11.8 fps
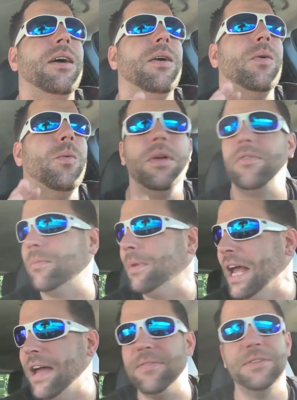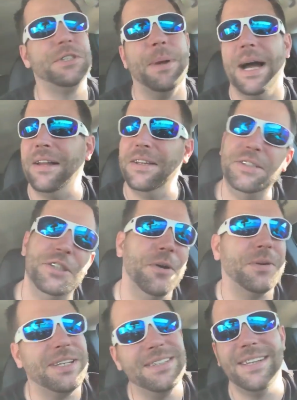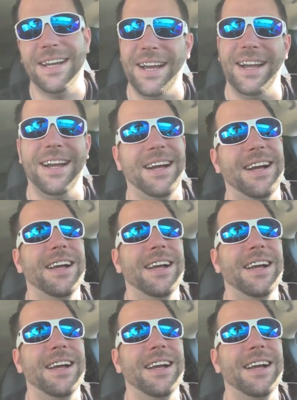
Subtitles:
Went from laughing, smiling, joking, ha ha,